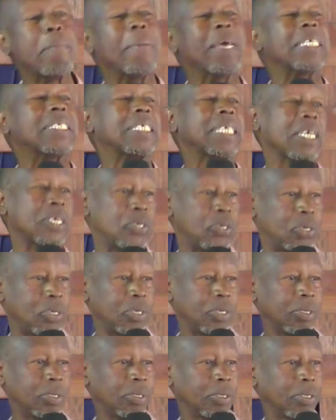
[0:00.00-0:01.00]
message
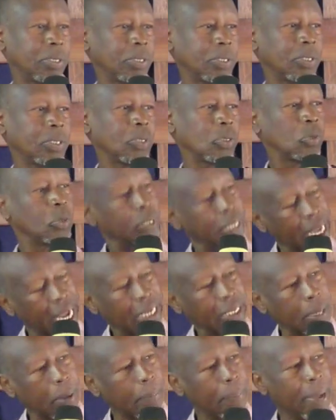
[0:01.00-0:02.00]
to the
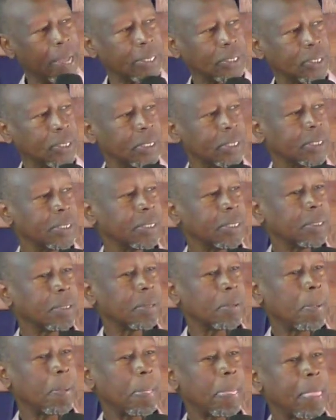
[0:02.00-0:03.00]
other person.
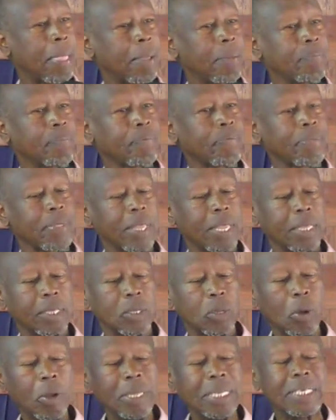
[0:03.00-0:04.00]

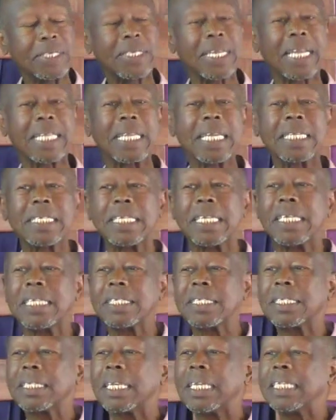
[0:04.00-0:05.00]
The only challenge
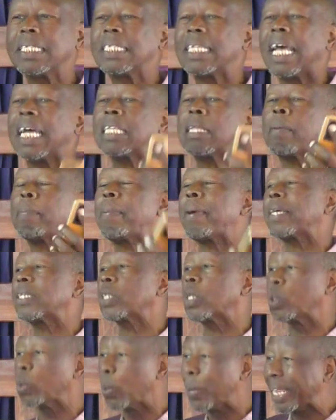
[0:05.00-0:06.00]
is the other
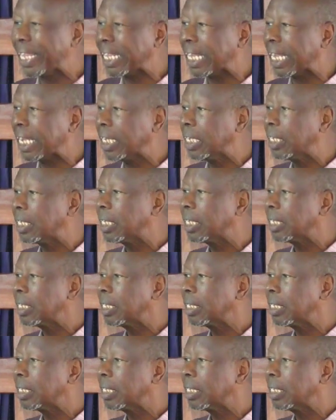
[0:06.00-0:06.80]
person willing